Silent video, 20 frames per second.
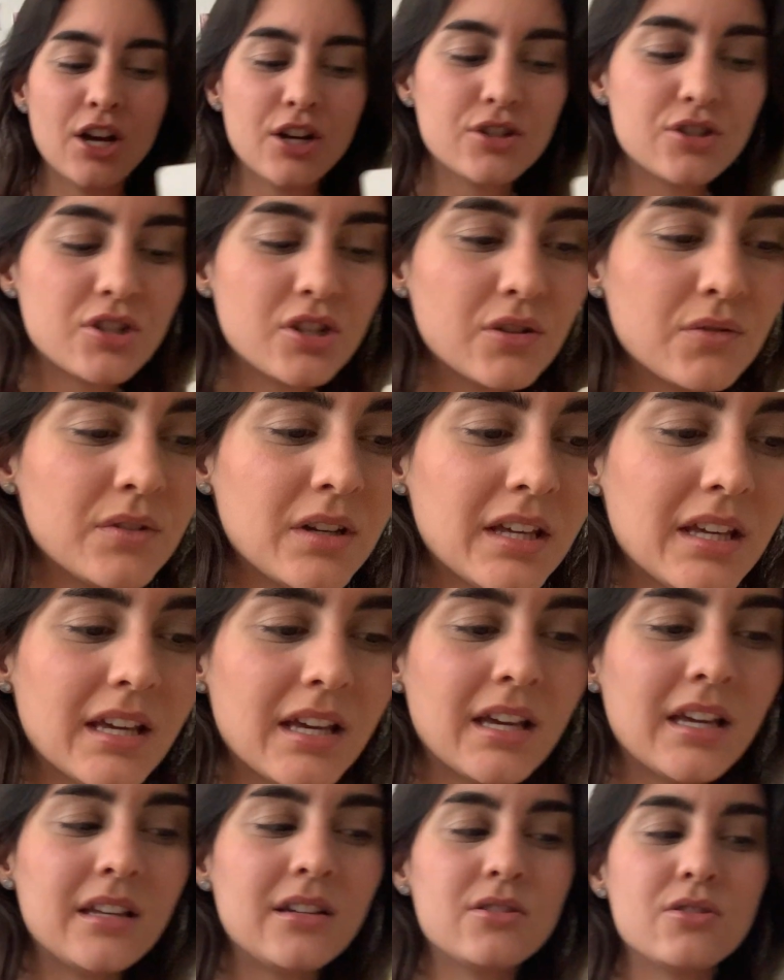tuning
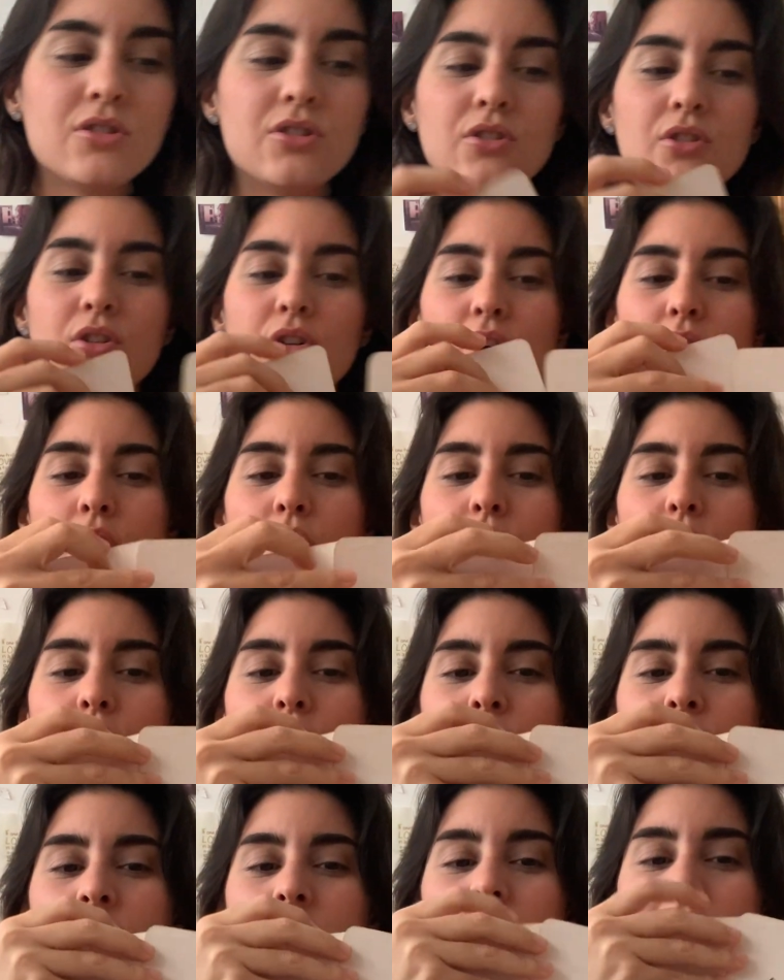into your
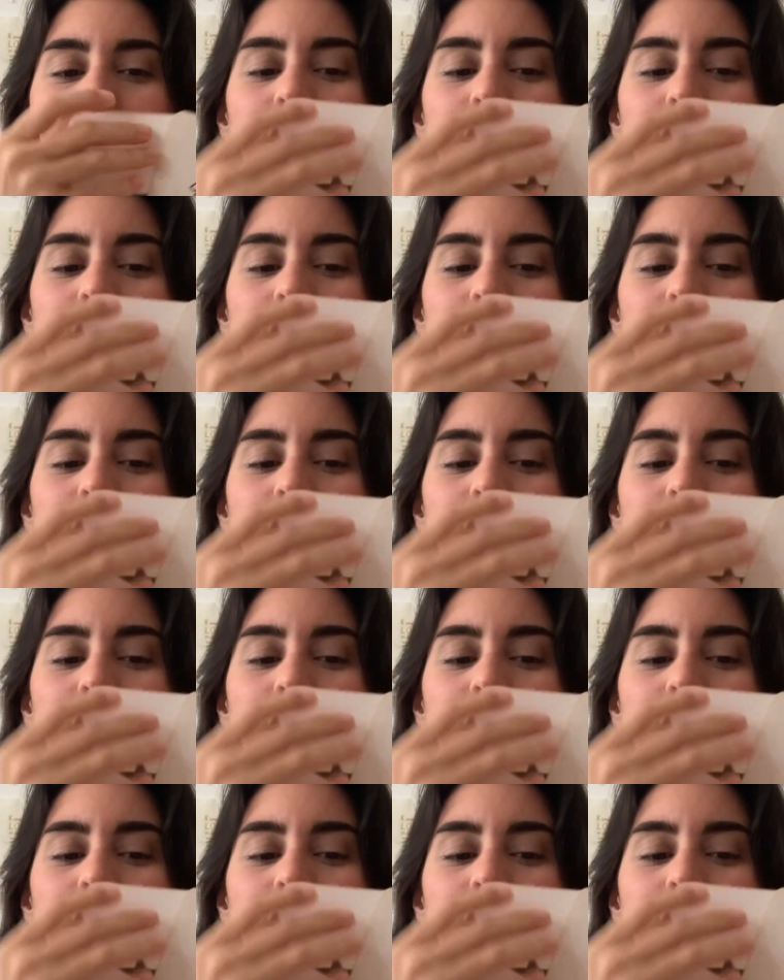own